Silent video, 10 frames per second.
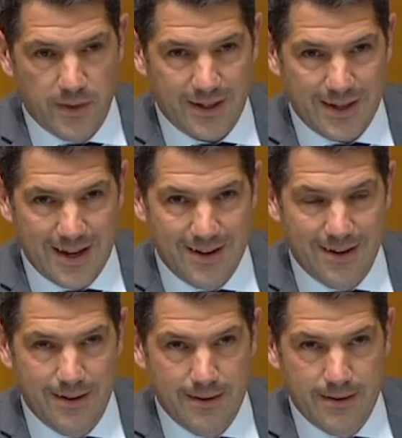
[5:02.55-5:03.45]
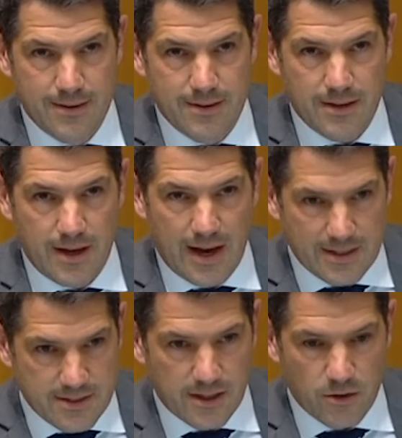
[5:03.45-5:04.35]
that can
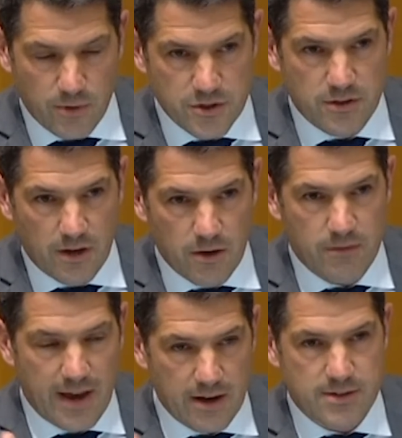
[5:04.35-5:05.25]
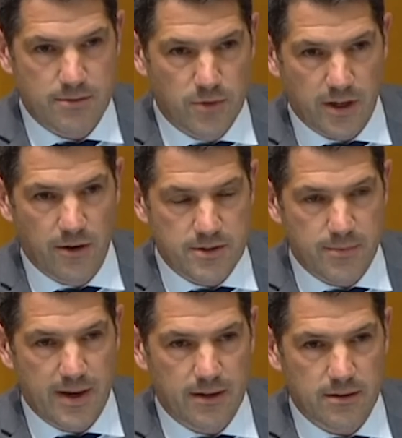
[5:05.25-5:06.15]
answer the question, though, of how someone goes
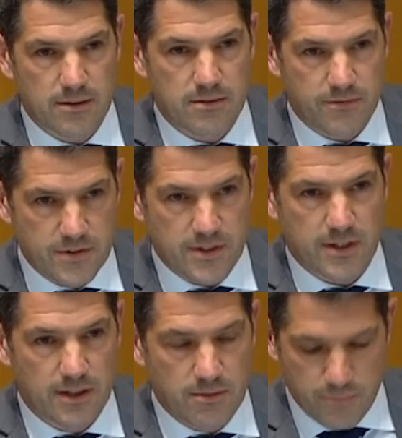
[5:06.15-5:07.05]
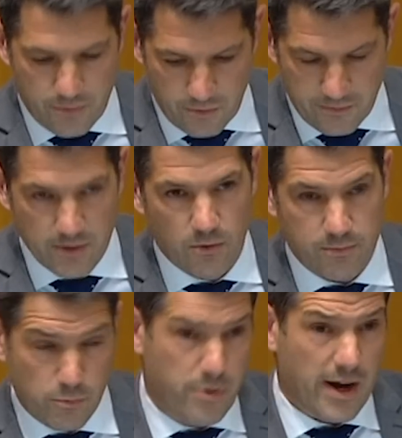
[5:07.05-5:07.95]
about physically proving or
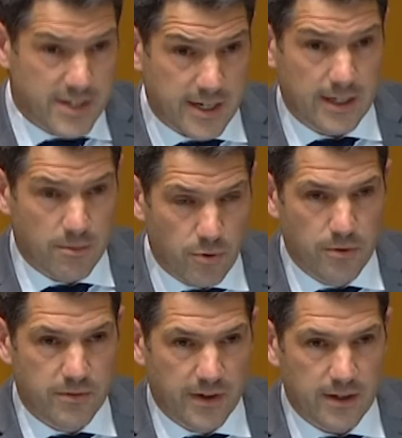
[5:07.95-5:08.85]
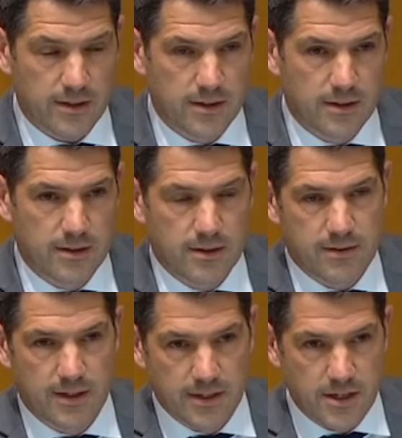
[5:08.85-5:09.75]
practically proving
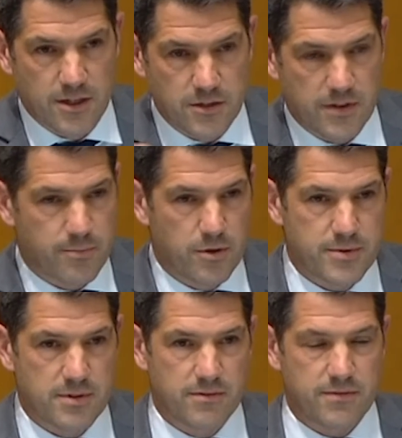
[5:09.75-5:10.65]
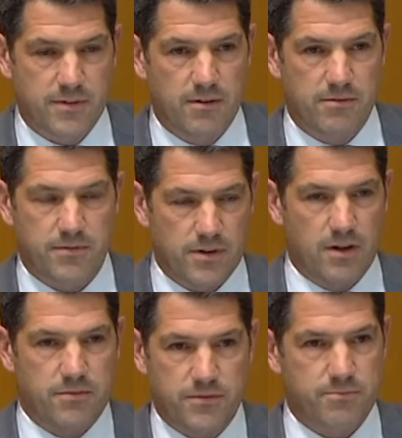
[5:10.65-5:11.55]
their lineage for the purpose
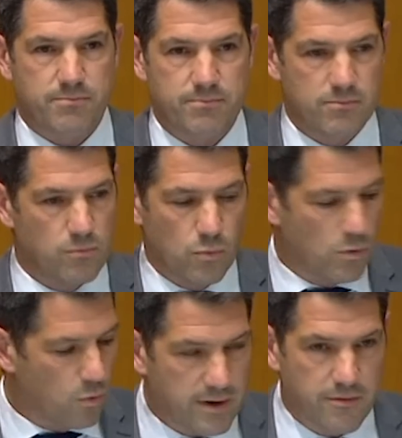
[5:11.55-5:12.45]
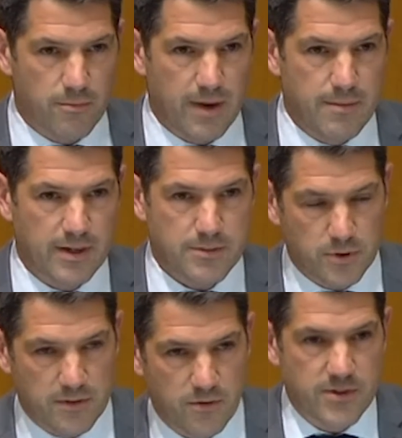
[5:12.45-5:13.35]
of whatever it may be. Let's
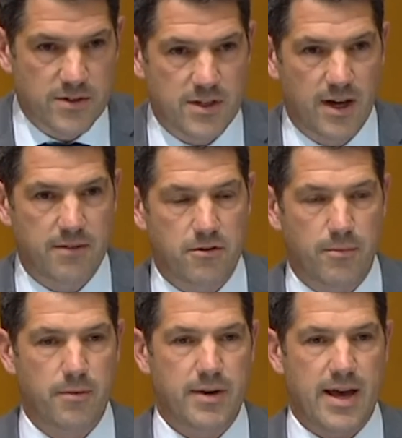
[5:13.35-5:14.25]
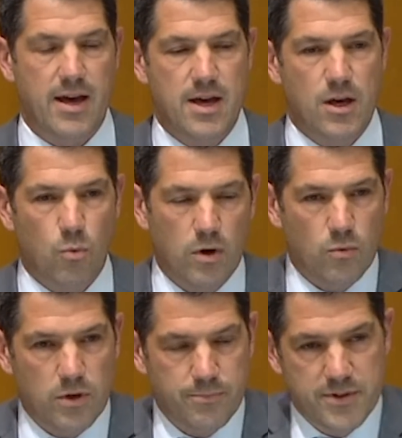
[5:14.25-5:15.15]
put the voice aside for a moment.
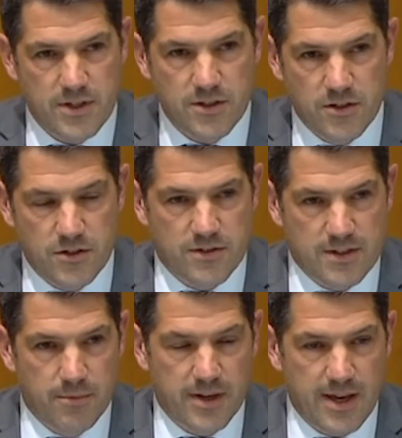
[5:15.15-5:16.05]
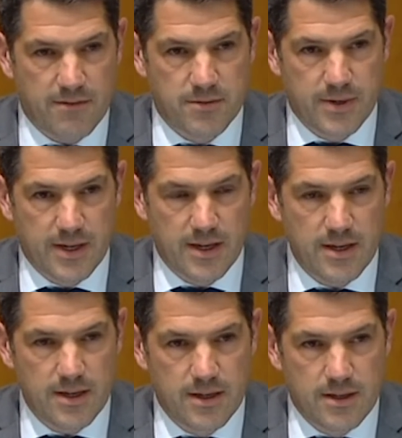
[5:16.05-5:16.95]
What percentage does somebody have to be